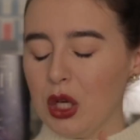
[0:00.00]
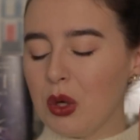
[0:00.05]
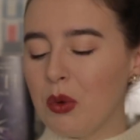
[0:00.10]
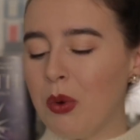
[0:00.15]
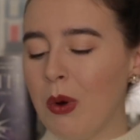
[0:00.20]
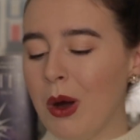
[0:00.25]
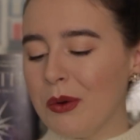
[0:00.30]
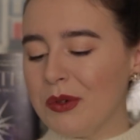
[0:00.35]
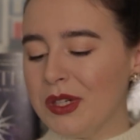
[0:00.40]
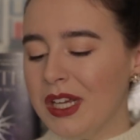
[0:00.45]

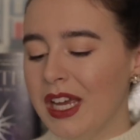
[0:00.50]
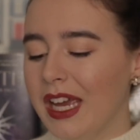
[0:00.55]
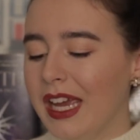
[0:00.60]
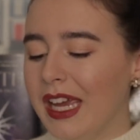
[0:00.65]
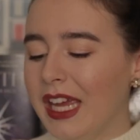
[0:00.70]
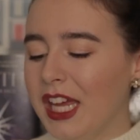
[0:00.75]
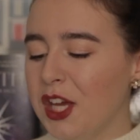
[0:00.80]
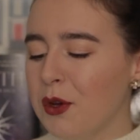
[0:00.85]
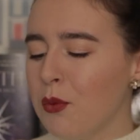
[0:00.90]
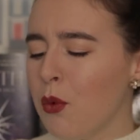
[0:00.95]
Quote,
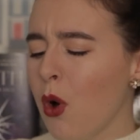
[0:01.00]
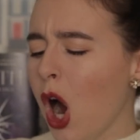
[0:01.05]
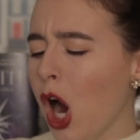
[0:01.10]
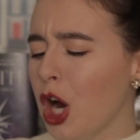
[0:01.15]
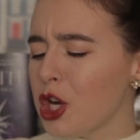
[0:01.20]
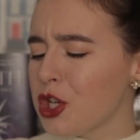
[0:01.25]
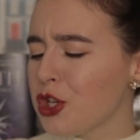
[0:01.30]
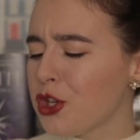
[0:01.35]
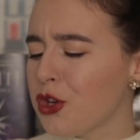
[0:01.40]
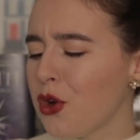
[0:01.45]
"He
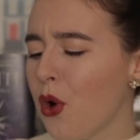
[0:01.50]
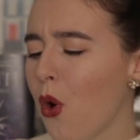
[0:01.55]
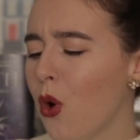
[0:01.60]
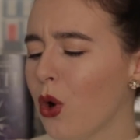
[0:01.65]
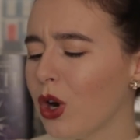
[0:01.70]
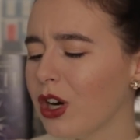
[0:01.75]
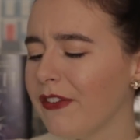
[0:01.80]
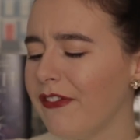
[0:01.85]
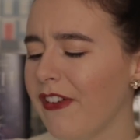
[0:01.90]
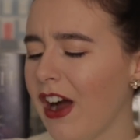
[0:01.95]
watched,
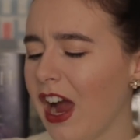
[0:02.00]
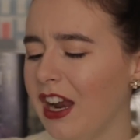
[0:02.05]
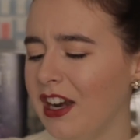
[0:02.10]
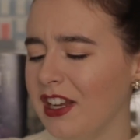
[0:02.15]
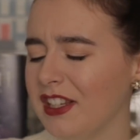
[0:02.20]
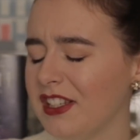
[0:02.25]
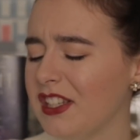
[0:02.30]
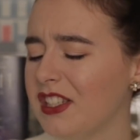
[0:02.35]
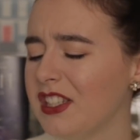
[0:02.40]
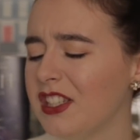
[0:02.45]
horrified,
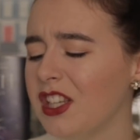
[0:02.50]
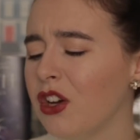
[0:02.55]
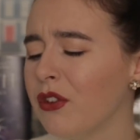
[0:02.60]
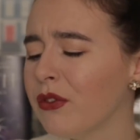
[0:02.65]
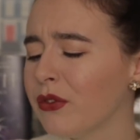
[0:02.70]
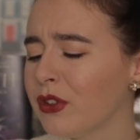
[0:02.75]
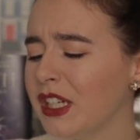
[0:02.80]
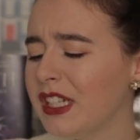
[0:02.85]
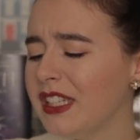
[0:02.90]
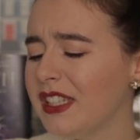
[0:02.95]
as a
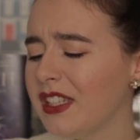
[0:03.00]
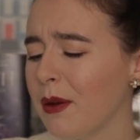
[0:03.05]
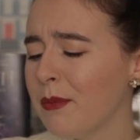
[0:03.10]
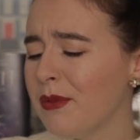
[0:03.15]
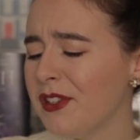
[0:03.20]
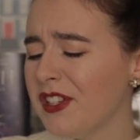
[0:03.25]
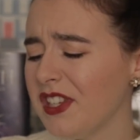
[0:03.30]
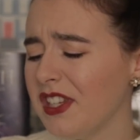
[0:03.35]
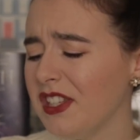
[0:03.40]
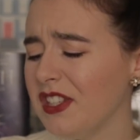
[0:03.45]
silvery
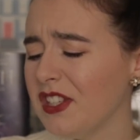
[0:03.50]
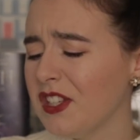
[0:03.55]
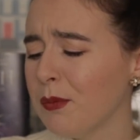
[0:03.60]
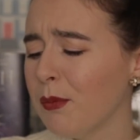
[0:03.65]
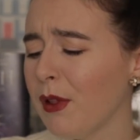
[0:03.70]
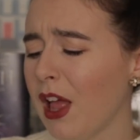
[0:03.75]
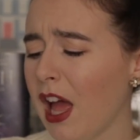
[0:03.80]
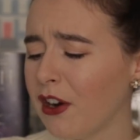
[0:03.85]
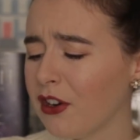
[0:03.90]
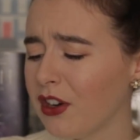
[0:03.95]
substance
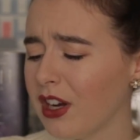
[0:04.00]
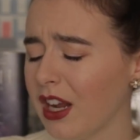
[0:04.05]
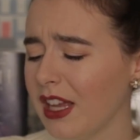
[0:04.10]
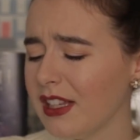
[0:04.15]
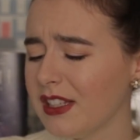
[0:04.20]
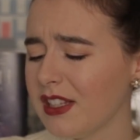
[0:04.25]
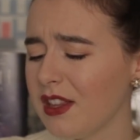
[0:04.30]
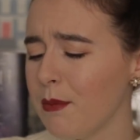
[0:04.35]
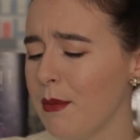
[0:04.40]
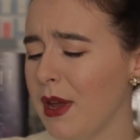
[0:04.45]
splattered
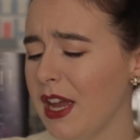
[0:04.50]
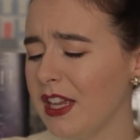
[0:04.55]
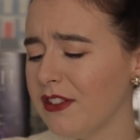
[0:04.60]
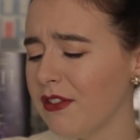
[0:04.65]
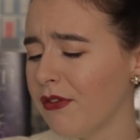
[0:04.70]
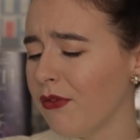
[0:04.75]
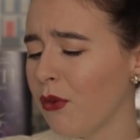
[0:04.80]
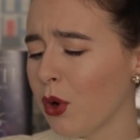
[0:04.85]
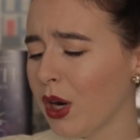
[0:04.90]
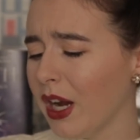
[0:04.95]
against the man's
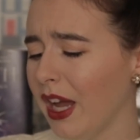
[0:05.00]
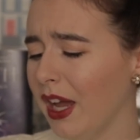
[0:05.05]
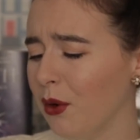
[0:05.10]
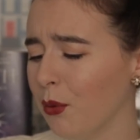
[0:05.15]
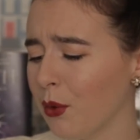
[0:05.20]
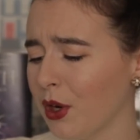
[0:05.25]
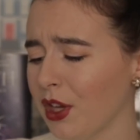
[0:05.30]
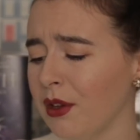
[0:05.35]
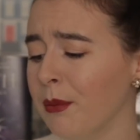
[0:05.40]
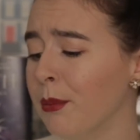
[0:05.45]
forehead
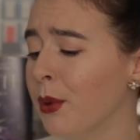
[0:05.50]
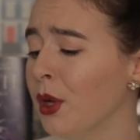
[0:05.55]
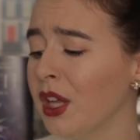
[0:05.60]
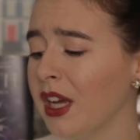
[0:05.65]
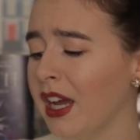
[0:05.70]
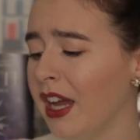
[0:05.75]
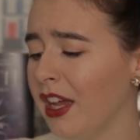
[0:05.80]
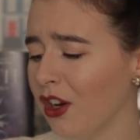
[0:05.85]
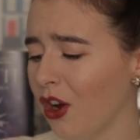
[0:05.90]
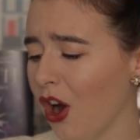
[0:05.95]
where the
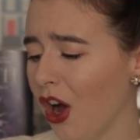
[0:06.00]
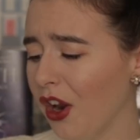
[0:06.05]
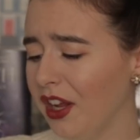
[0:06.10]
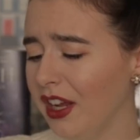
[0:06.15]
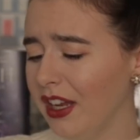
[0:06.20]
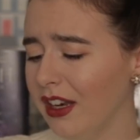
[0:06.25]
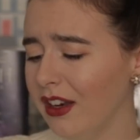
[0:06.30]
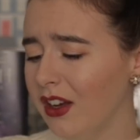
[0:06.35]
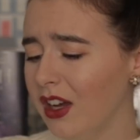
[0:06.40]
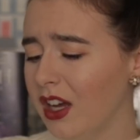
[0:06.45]
bullet had gone
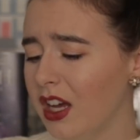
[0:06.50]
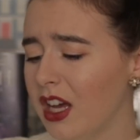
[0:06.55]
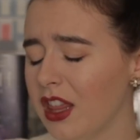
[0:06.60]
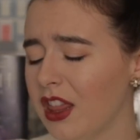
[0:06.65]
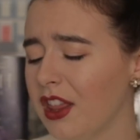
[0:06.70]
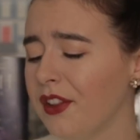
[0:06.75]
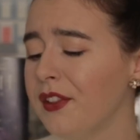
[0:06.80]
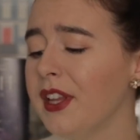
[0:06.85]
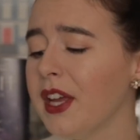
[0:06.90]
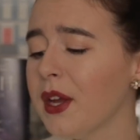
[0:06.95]
in.
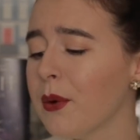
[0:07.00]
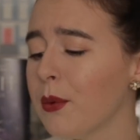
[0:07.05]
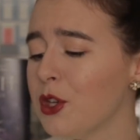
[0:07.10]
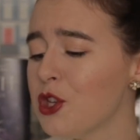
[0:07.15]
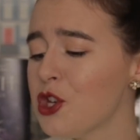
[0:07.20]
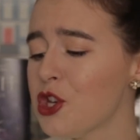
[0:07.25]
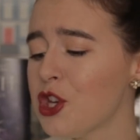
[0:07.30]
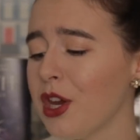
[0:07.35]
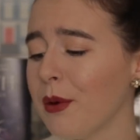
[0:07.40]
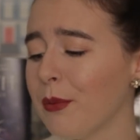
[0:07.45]
The liquid
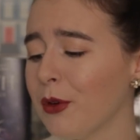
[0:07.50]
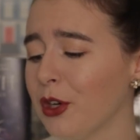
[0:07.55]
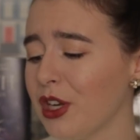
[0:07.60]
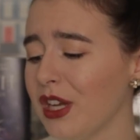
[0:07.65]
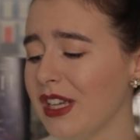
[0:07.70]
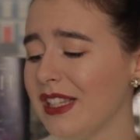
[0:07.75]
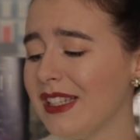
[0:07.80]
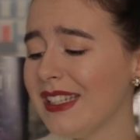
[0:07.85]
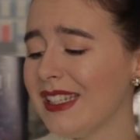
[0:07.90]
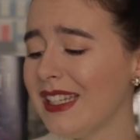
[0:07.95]
shimmered
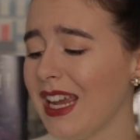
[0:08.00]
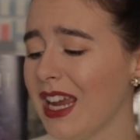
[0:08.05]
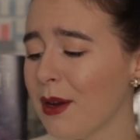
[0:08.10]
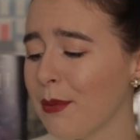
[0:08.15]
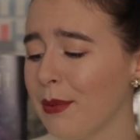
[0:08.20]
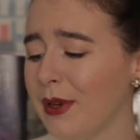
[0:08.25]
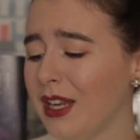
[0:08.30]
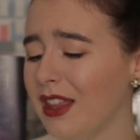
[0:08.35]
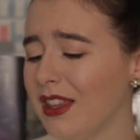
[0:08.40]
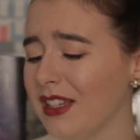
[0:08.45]
and
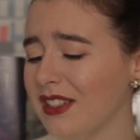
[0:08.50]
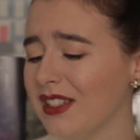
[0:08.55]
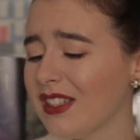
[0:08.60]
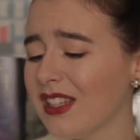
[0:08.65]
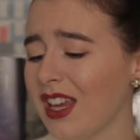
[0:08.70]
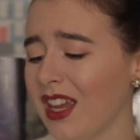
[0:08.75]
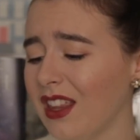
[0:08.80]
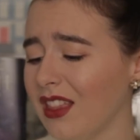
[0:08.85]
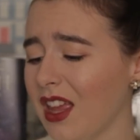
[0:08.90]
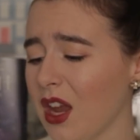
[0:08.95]
sank beneath his
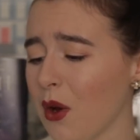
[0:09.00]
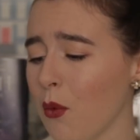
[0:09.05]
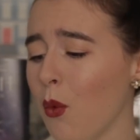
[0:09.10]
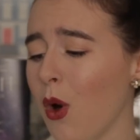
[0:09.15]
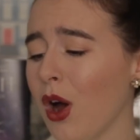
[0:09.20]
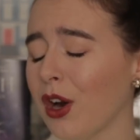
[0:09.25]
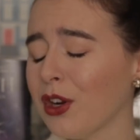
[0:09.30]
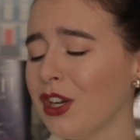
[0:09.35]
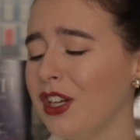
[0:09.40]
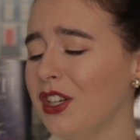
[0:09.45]
skin like
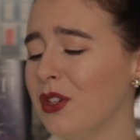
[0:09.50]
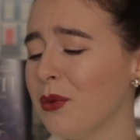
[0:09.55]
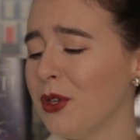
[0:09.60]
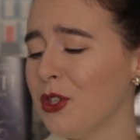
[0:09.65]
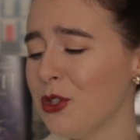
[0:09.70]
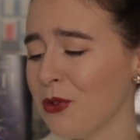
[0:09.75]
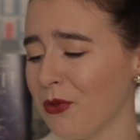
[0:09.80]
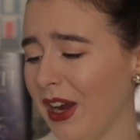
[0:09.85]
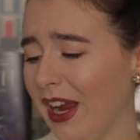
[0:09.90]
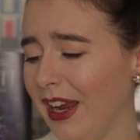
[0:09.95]
water into a
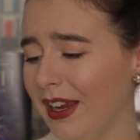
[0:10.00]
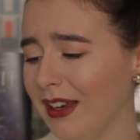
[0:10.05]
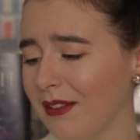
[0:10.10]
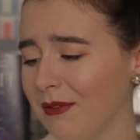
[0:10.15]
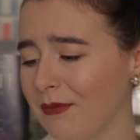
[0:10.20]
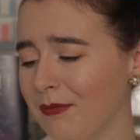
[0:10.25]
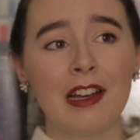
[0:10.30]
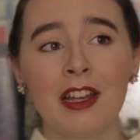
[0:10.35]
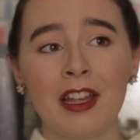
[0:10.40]
drain."